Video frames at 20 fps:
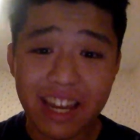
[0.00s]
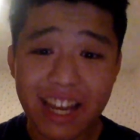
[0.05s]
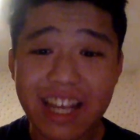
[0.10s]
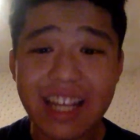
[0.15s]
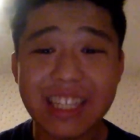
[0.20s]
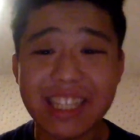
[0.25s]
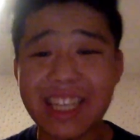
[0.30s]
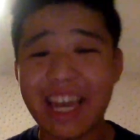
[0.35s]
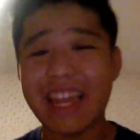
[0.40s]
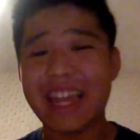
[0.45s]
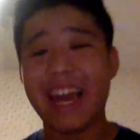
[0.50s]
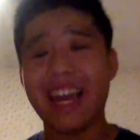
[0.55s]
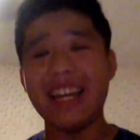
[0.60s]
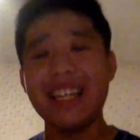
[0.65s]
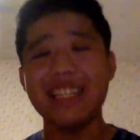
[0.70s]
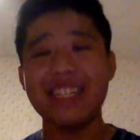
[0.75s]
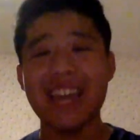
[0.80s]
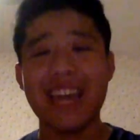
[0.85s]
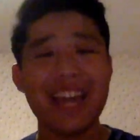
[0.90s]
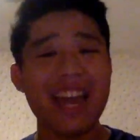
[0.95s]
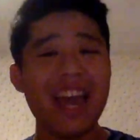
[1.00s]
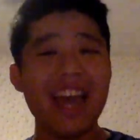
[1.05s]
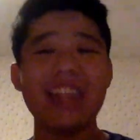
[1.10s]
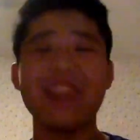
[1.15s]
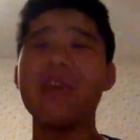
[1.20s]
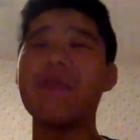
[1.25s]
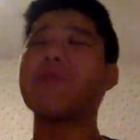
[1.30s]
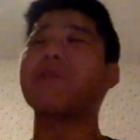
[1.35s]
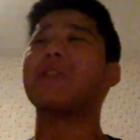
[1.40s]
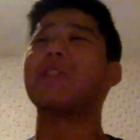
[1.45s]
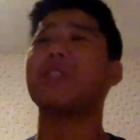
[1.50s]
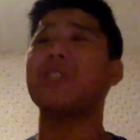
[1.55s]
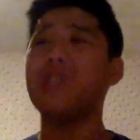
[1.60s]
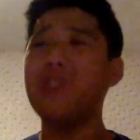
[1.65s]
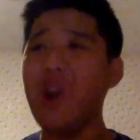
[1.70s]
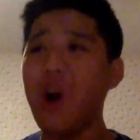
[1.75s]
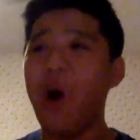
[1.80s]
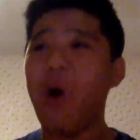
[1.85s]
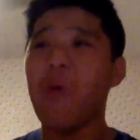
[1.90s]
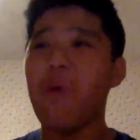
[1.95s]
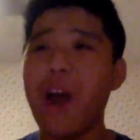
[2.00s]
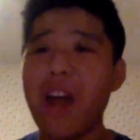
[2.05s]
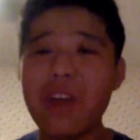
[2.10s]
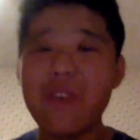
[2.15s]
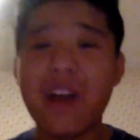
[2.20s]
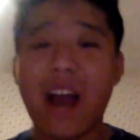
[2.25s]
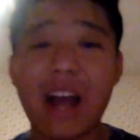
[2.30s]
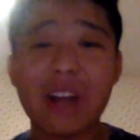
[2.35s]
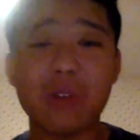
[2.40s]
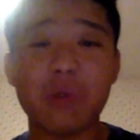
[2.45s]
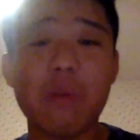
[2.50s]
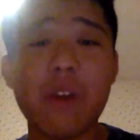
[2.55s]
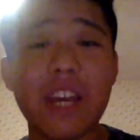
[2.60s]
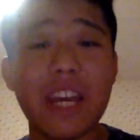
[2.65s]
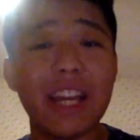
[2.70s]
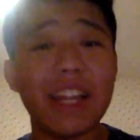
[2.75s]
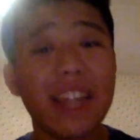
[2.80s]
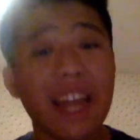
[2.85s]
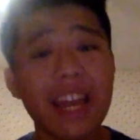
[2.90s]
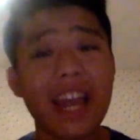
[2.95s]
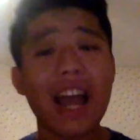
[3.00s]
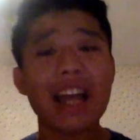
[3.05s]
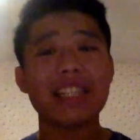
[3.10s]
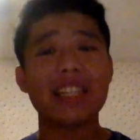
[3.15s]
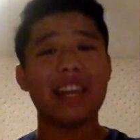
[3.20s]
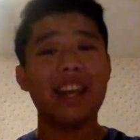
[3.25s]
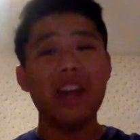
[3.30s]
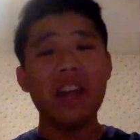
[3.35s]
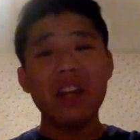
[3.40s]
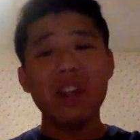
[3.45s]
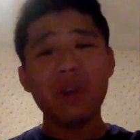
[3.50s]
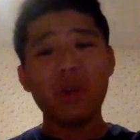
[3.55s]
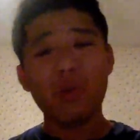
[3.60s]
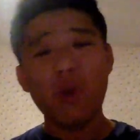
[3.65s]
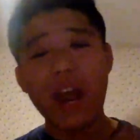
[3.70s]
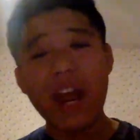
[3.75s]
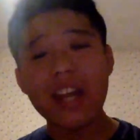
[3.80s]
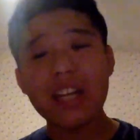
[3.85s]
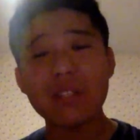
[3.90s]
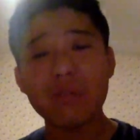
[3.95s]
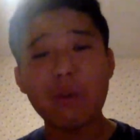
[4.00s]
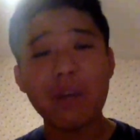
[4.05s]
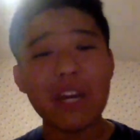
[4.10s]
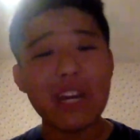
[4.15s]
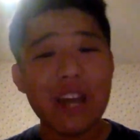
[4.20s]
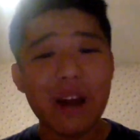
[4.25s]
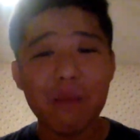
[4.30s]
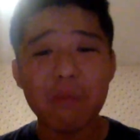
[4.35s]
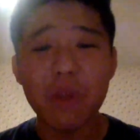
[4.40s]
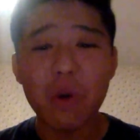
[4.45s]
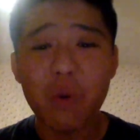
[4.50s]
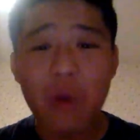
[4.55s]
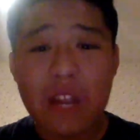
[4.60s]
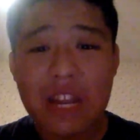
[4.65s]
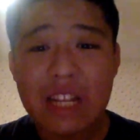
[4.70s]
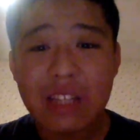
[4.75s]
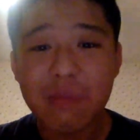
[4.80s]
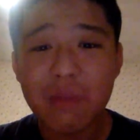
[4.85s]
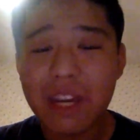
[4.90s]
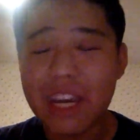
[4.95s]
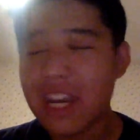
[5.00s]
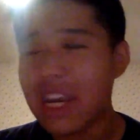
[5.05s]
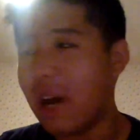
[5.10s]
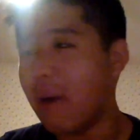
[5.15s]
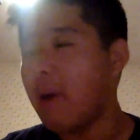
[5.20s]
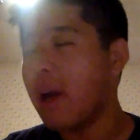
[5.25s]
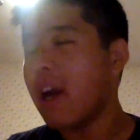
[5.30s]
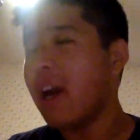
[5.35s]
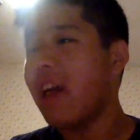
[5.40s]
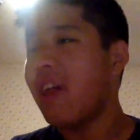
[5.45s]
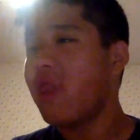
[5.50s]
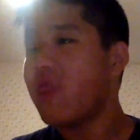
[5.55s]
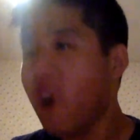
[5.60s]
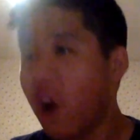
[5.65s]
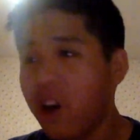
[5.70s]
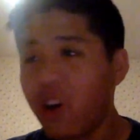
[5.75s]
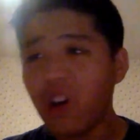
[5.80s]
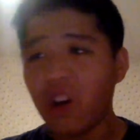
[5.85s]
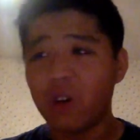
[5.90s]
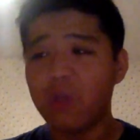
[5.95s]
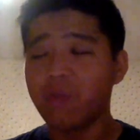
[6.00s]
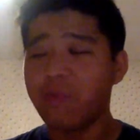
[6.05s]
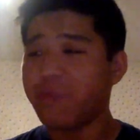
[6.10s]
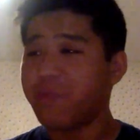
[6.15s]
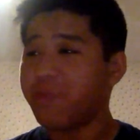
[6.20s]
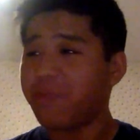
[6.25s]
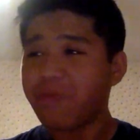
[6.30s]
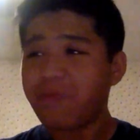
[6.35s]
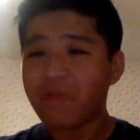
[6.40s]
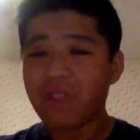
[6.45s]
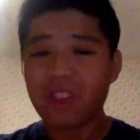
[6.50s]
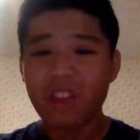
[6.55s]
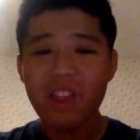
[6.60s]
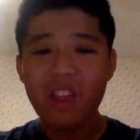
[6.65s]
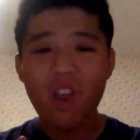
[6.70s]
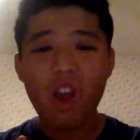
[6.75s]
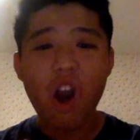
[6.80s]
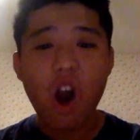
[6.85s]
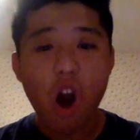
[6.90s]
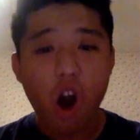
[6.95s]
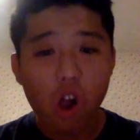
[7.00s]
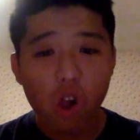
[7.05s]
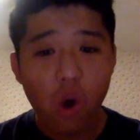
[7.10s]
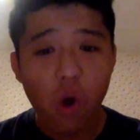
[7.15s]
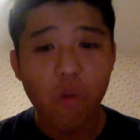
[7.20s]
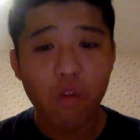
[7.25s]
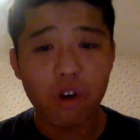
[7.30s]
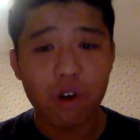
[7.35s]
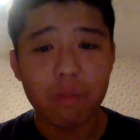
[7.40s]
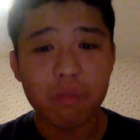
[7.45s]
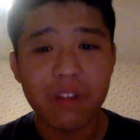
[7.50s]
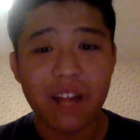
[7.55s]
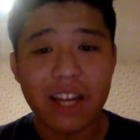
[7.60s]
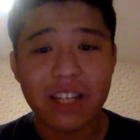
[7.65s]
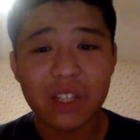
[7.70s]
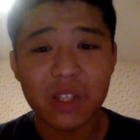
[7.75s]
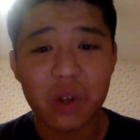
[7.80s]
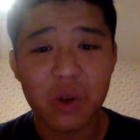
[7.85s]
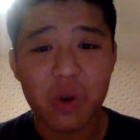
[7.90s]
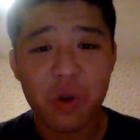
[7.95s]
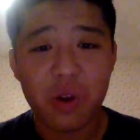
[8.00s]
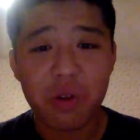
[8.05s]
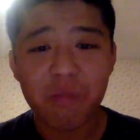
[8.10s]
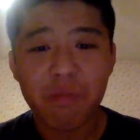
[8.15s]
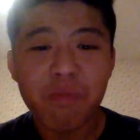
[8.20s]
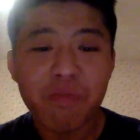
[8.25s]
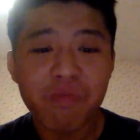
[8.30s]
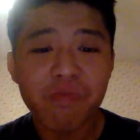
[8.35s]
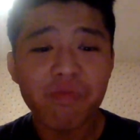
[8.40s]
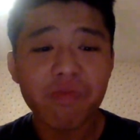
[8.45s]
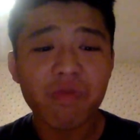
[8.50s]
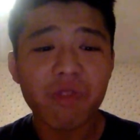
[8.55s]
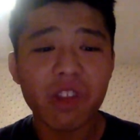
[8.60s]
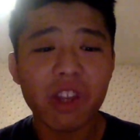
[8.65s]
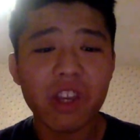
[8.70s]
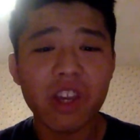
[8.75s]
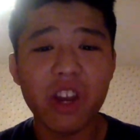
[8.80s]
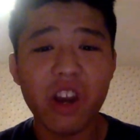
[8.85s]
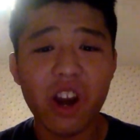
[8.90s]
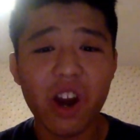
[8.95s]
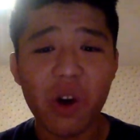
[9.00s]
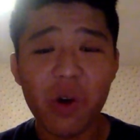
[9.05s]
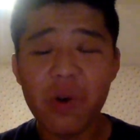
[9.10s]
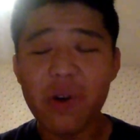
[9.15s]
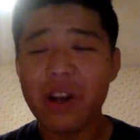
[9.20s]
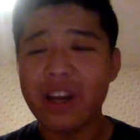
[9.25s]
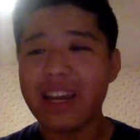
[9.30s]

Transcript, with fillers: He said that. He said there was no way you guys were making it. Like I said, the rain is picking up, the wind is picking up, thunder all over the place, dude. You know?